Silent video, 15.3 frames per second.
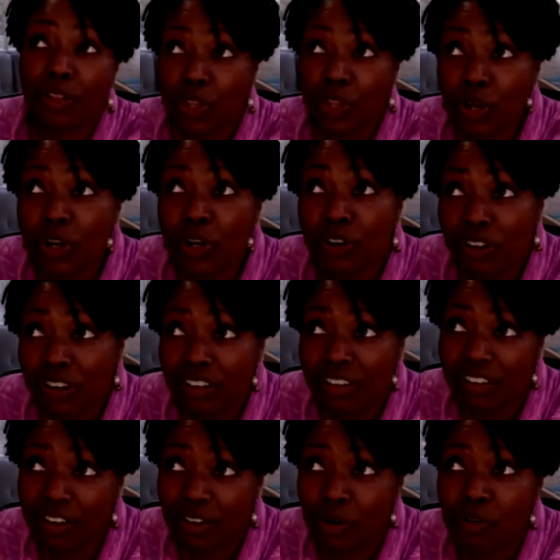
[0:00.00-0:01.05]
look
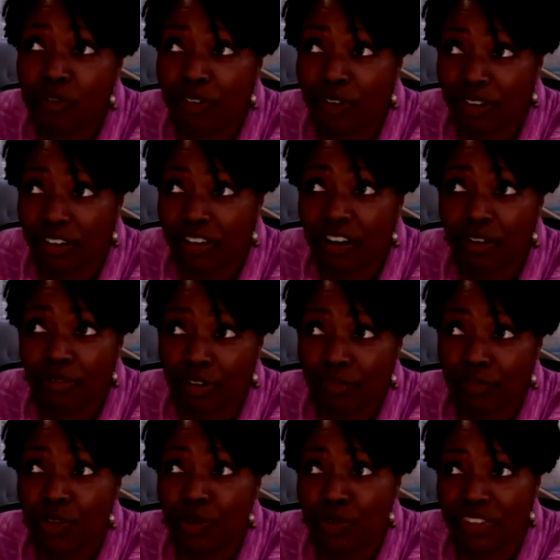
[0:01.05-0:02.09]
over or
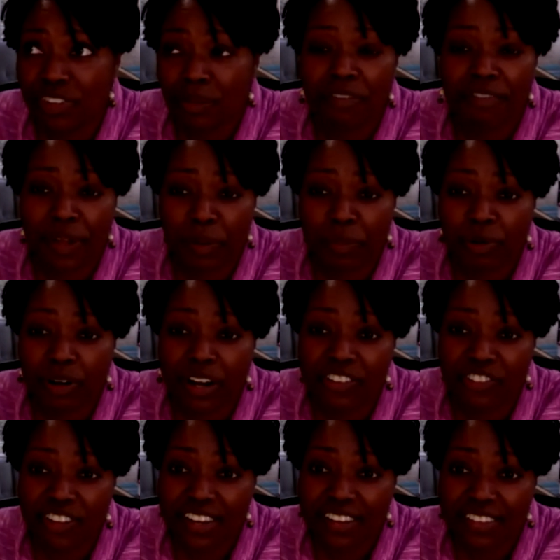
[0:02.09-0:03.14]
review some of their
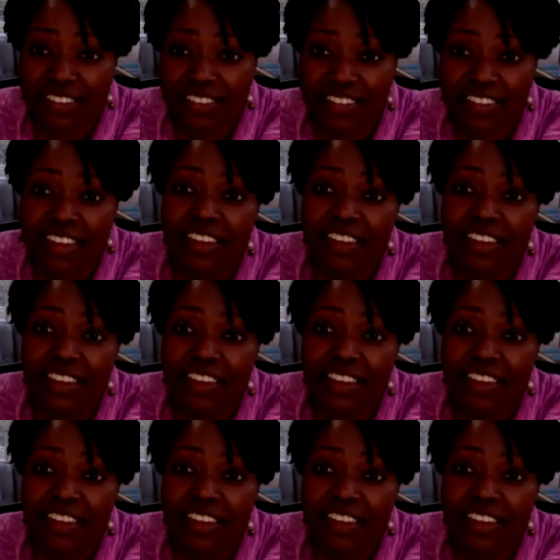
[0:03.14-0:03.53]
projects